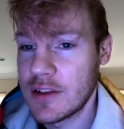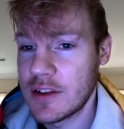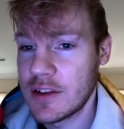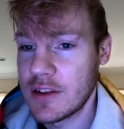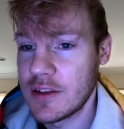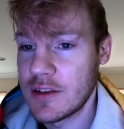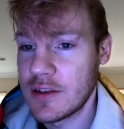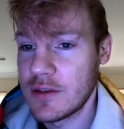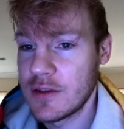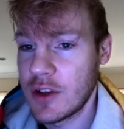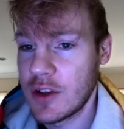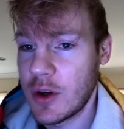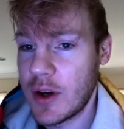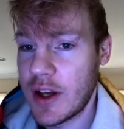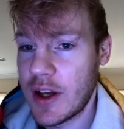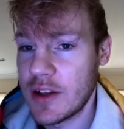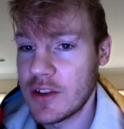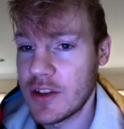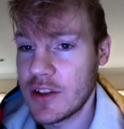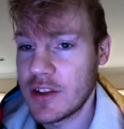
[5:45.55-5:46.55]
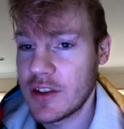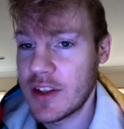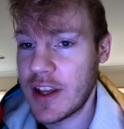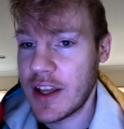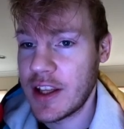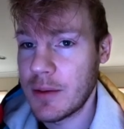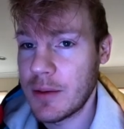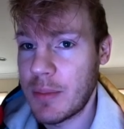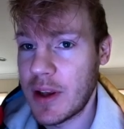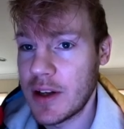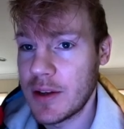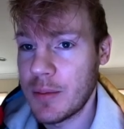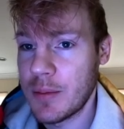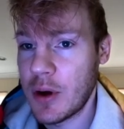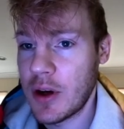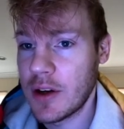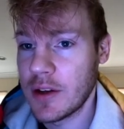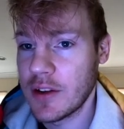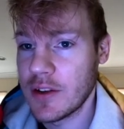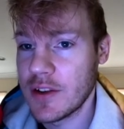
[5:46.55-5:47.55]
Go ahead and just take the pinned pawn
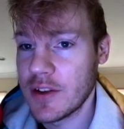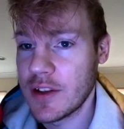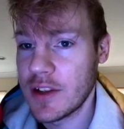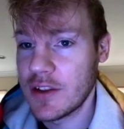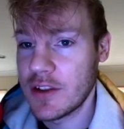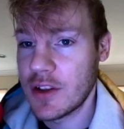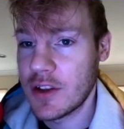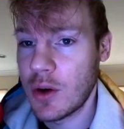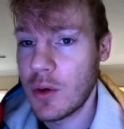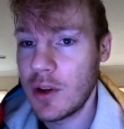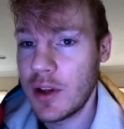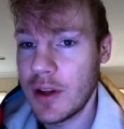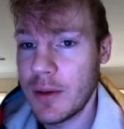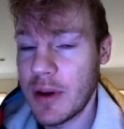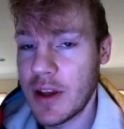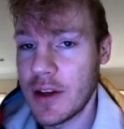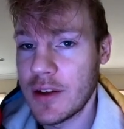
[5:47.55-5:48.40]
because it is totally pinned.